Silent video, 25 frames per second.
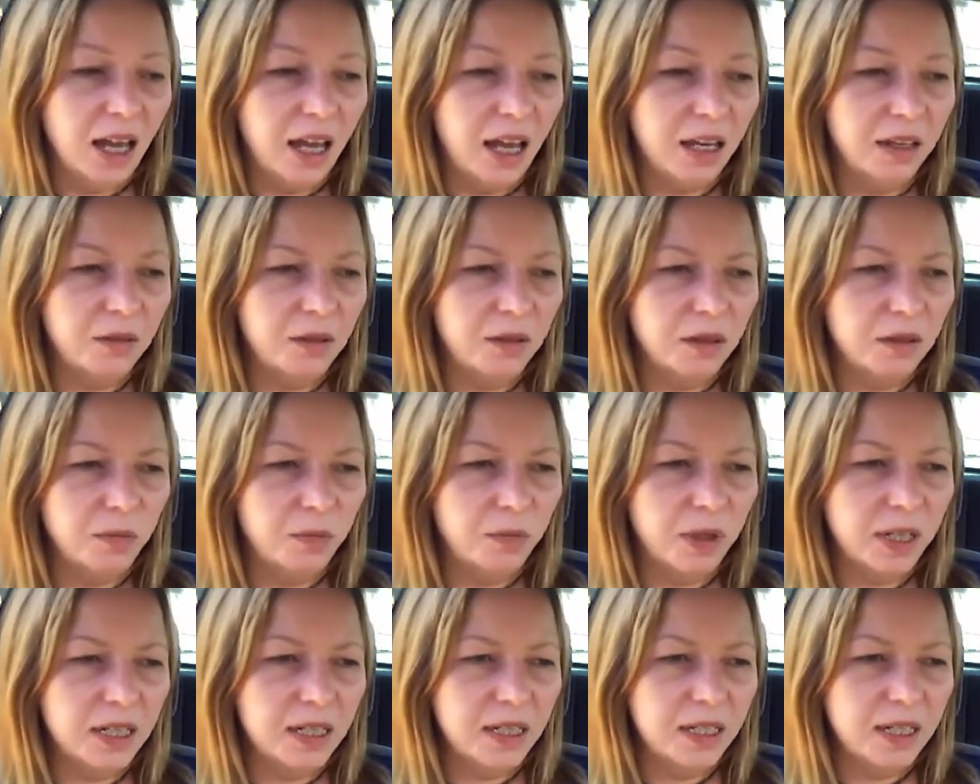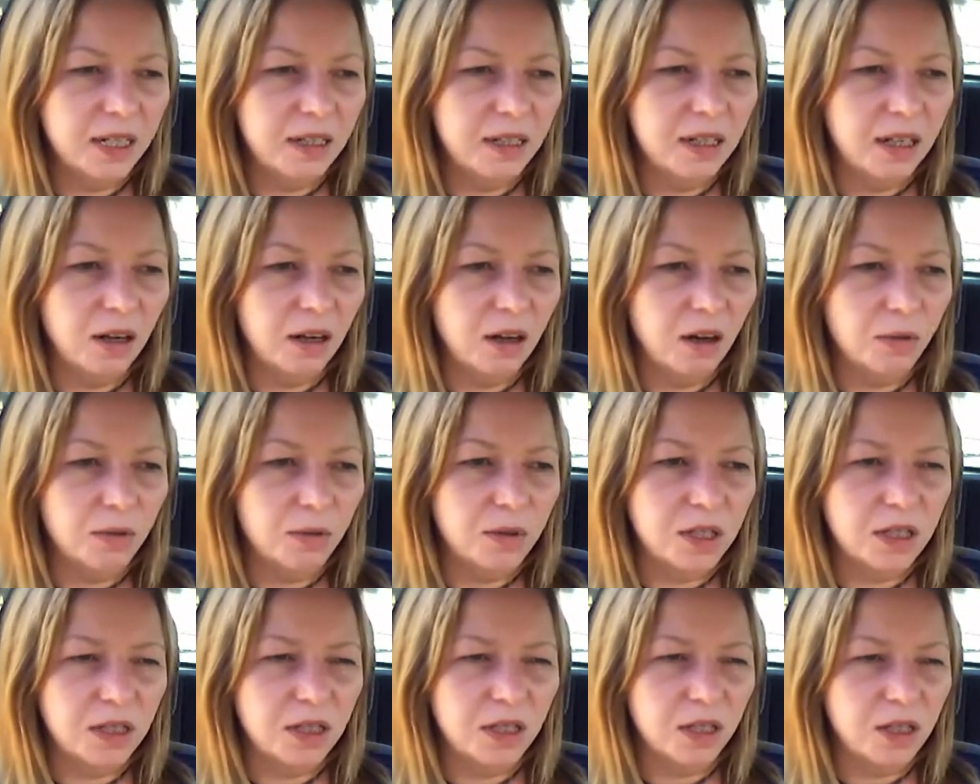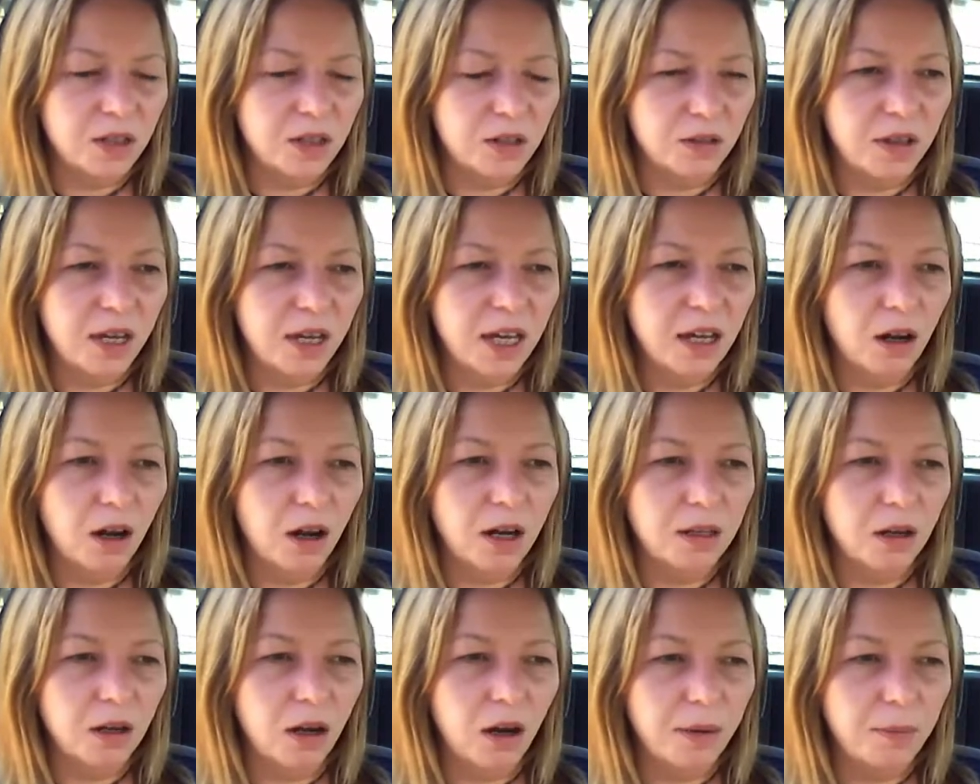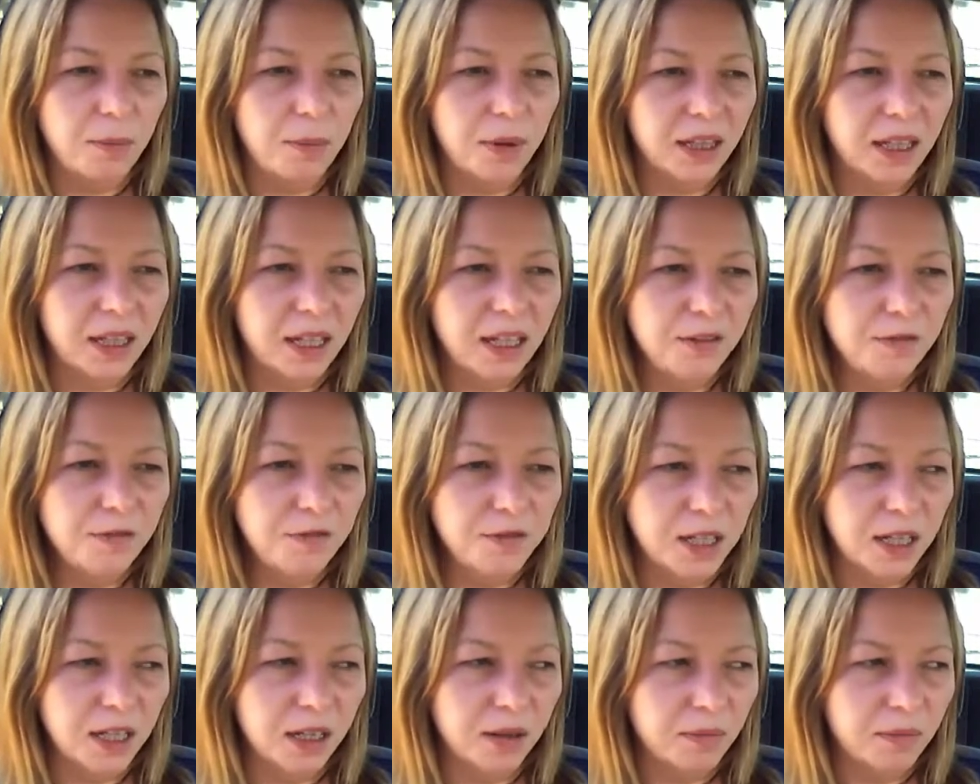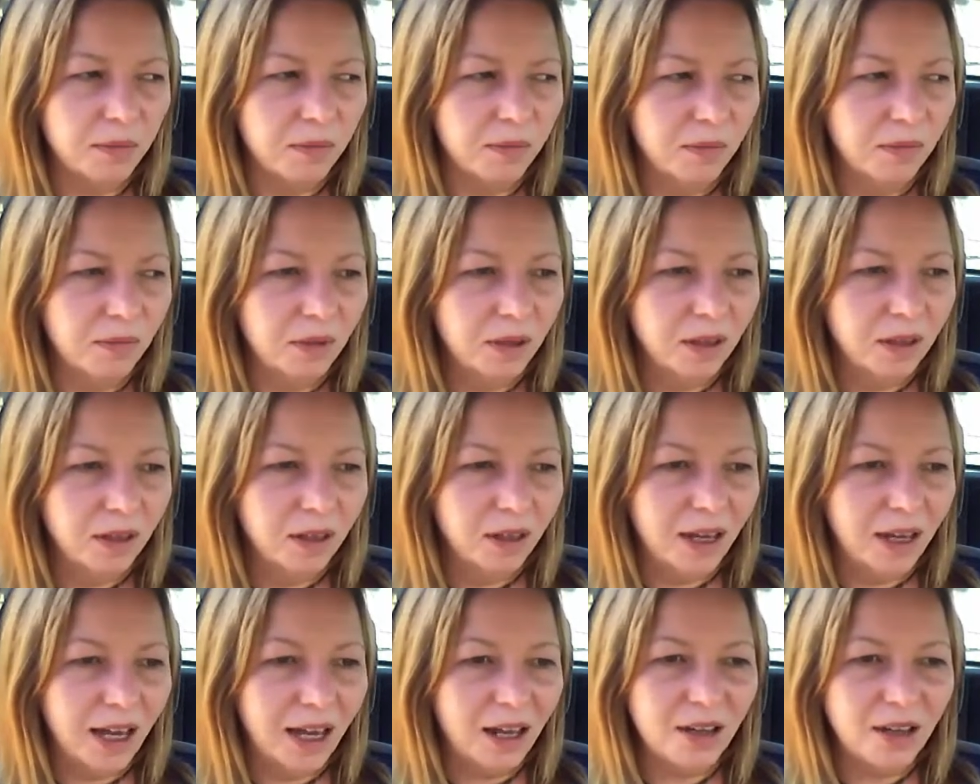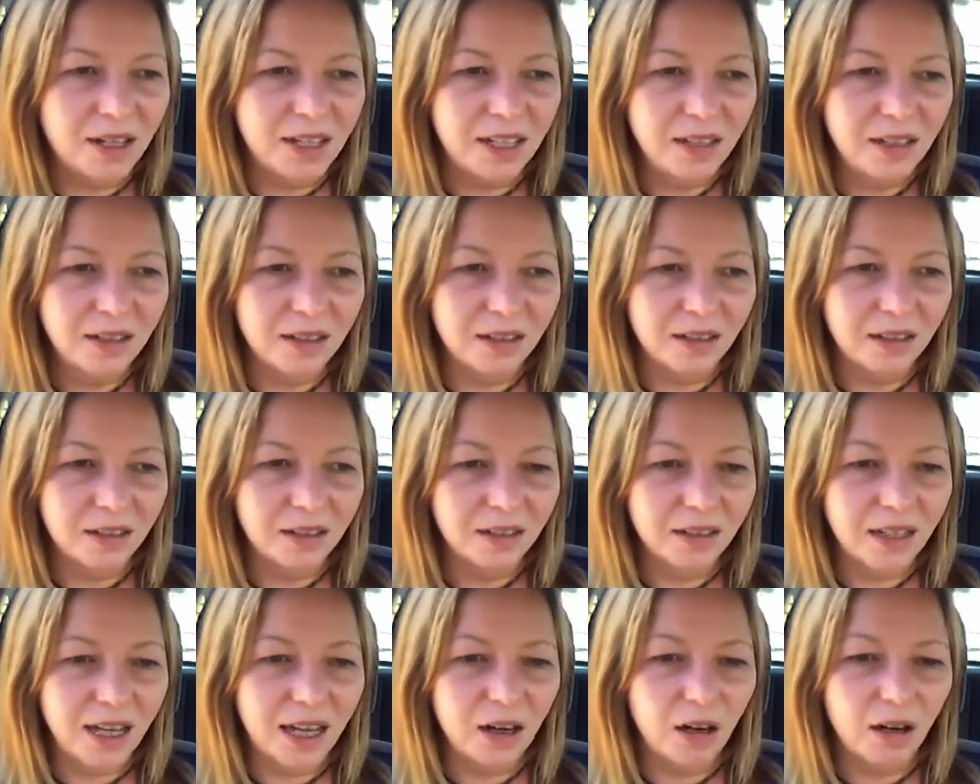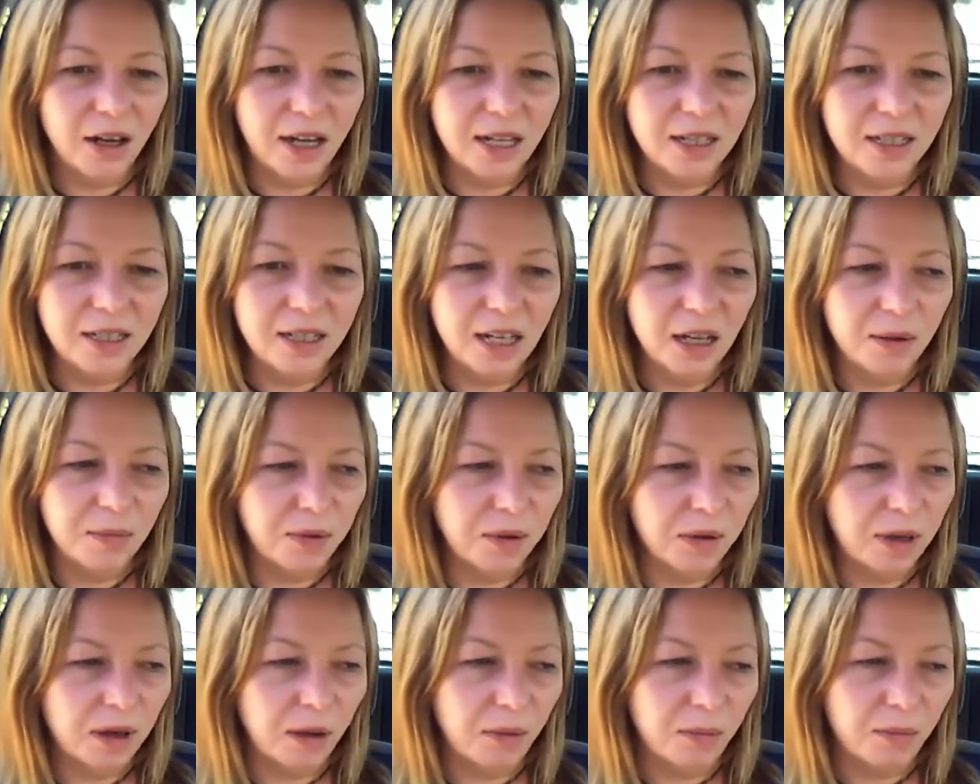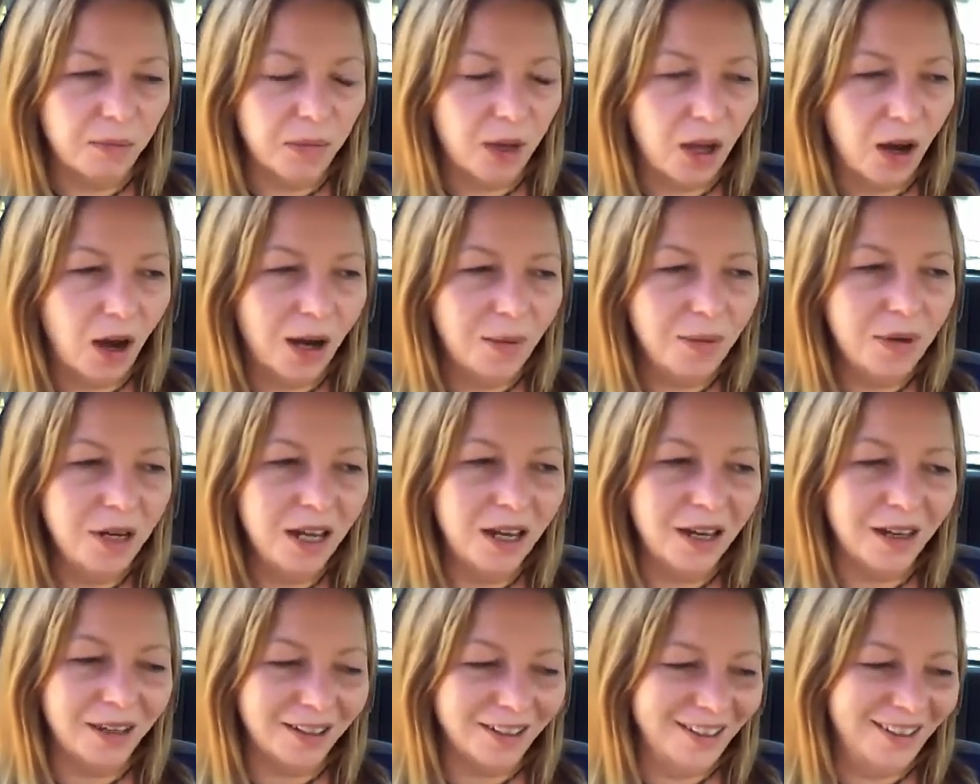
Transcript: And when he said that I was just going to do that, I, I believed him and I didn't. And I ended up um, hibernating.